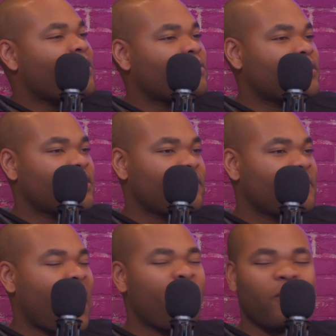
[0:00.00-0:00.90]
I wouldn't
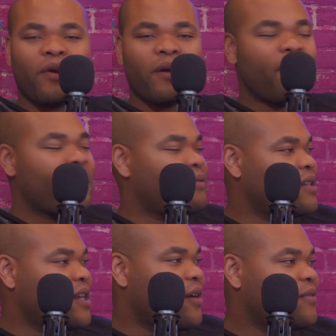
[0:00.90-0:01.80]
want to,
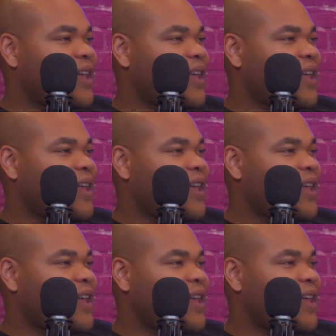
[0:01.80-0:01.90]
you know,